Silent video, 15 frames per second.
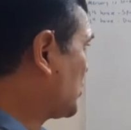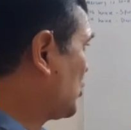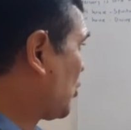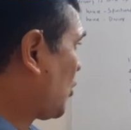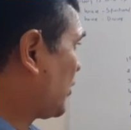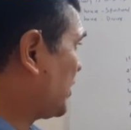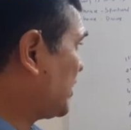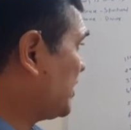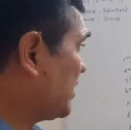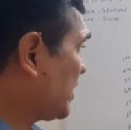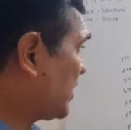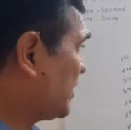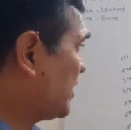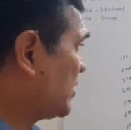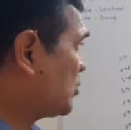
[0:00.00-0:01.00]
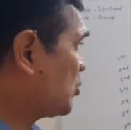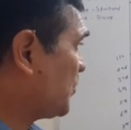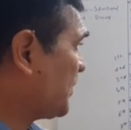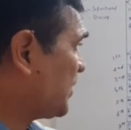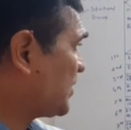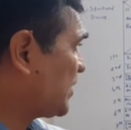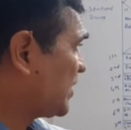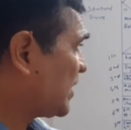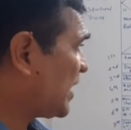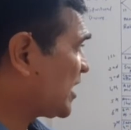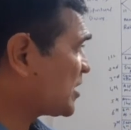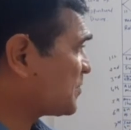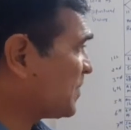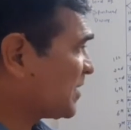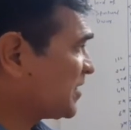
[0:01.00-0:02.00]
Lord in Lagna, Jupiter,
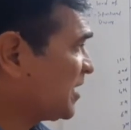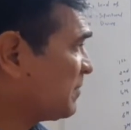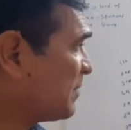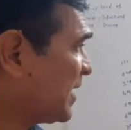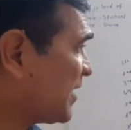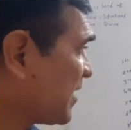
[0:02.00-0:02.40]
aspected by